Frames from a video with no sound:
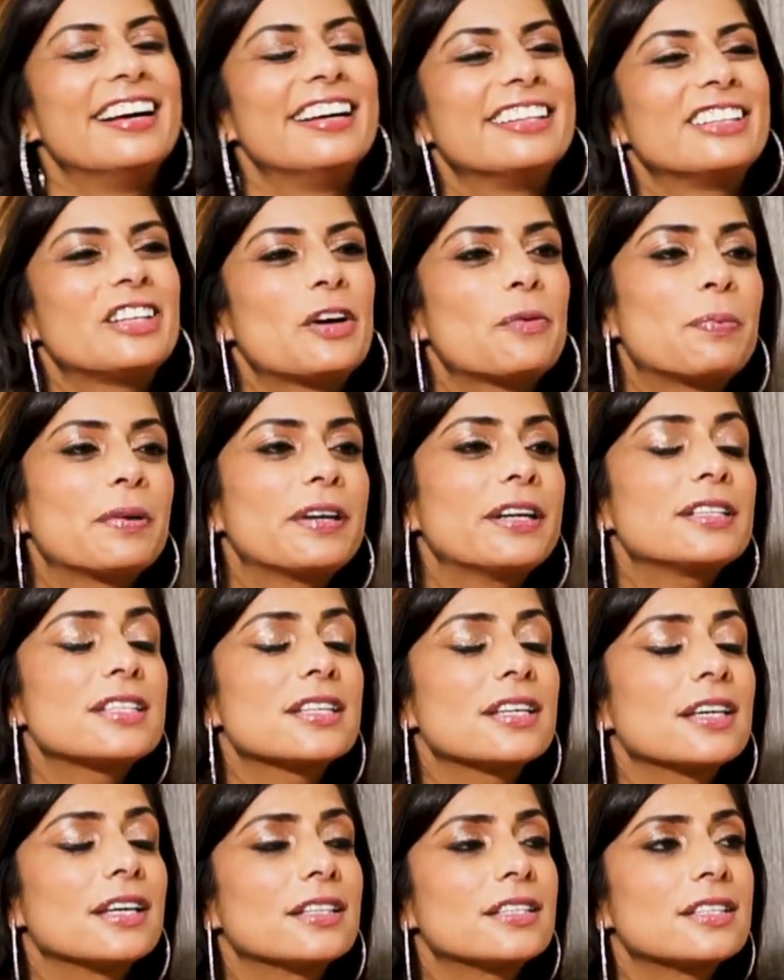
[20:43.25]
No, but
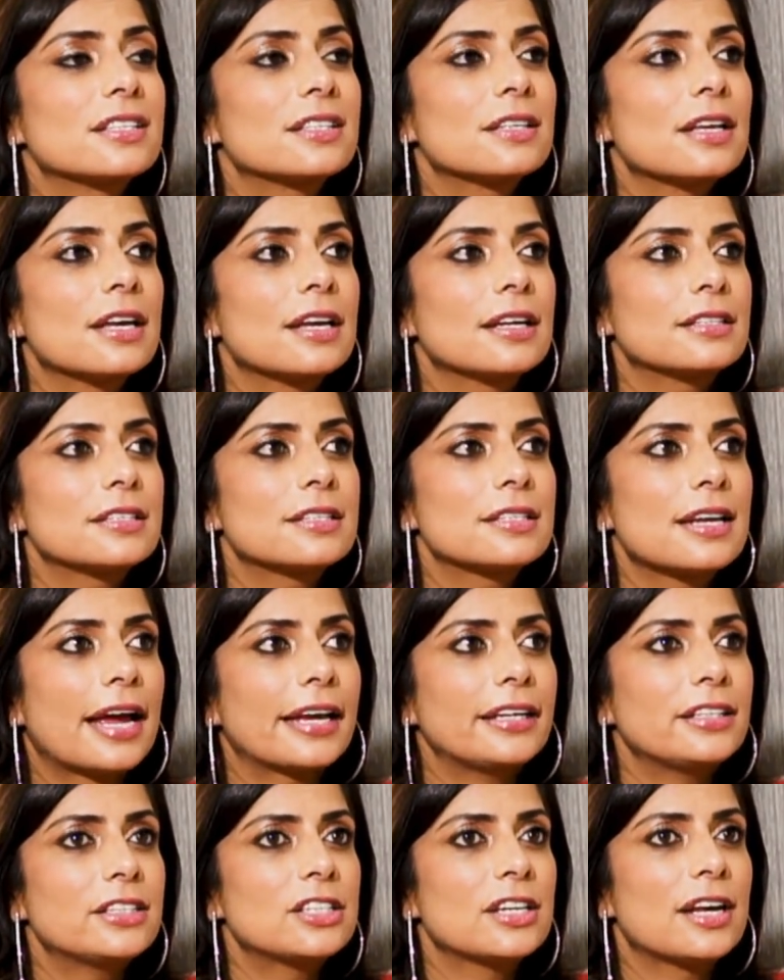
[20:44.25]
it's
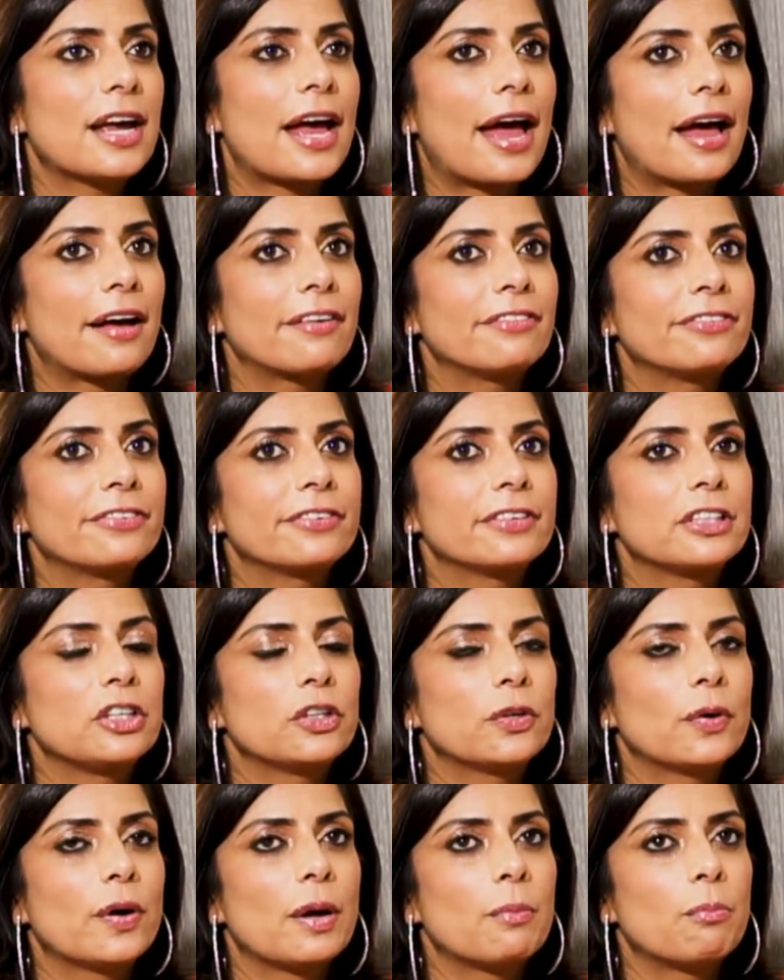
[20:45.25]
nice to have, you
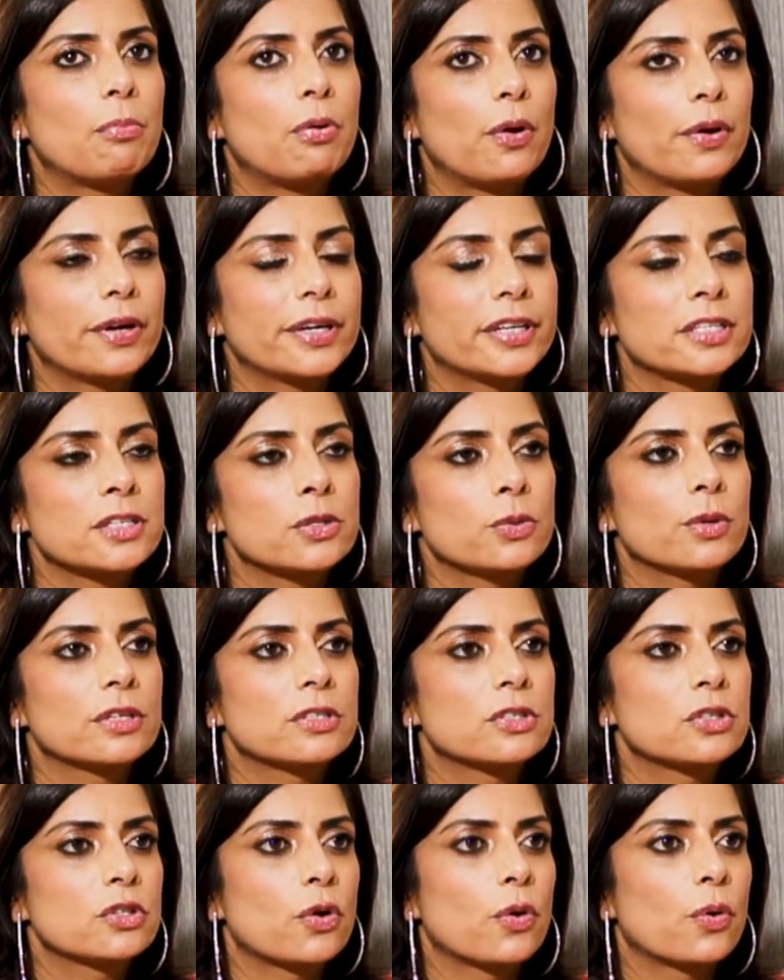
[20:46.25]
know, employers who are
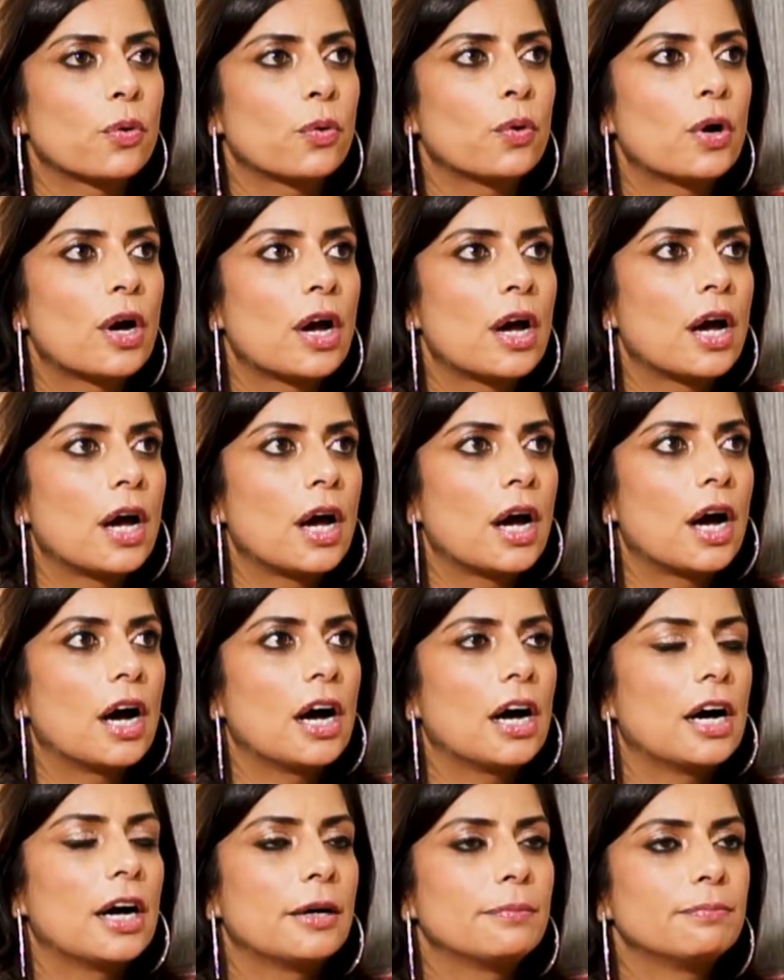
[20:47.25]
so
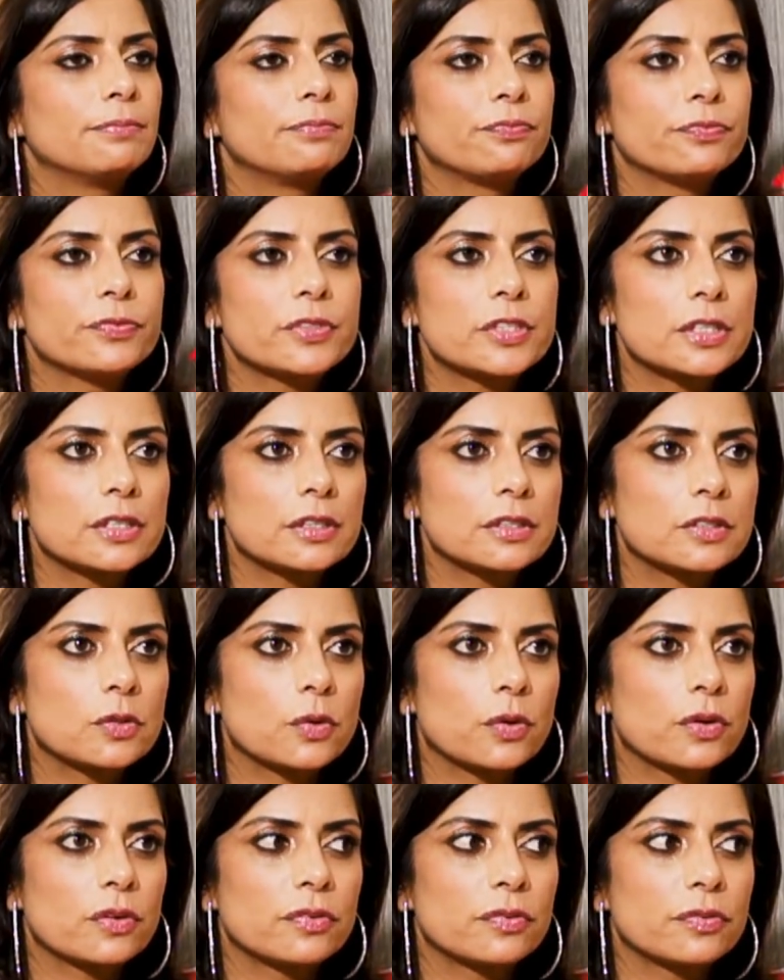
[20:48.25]
sort
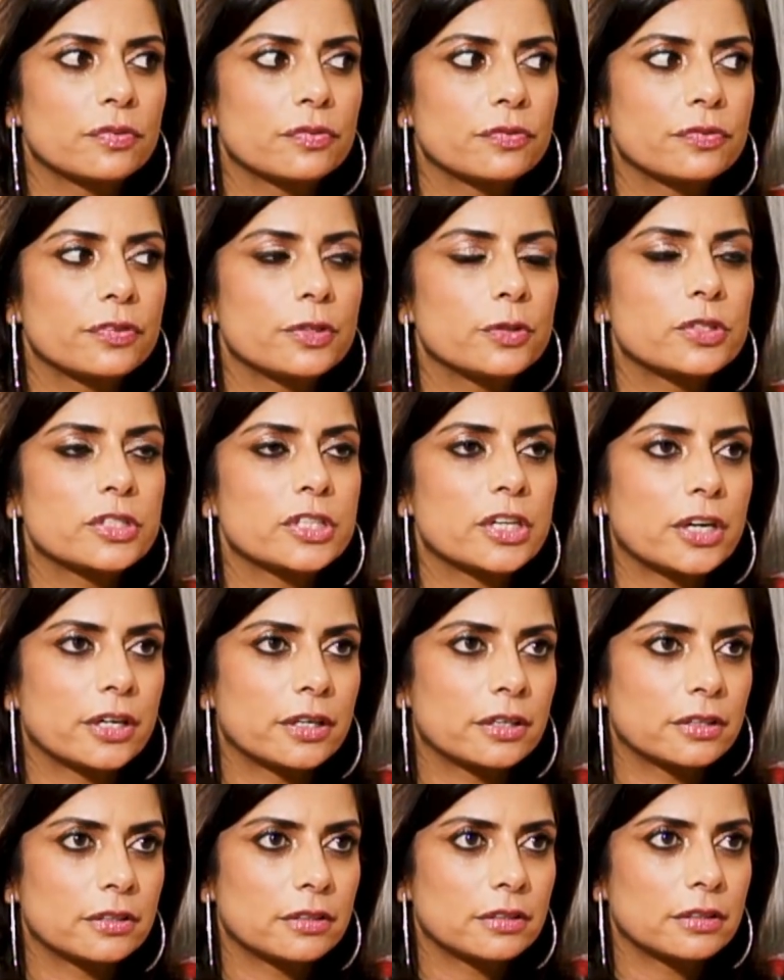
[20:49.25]
of
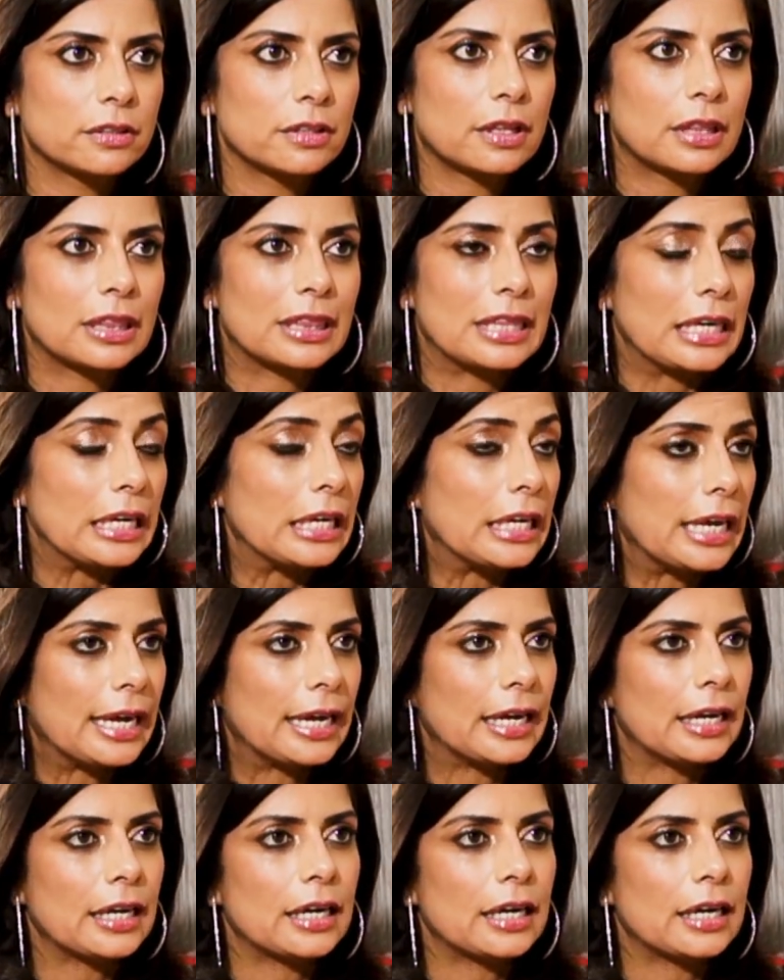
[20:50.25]
future thinking.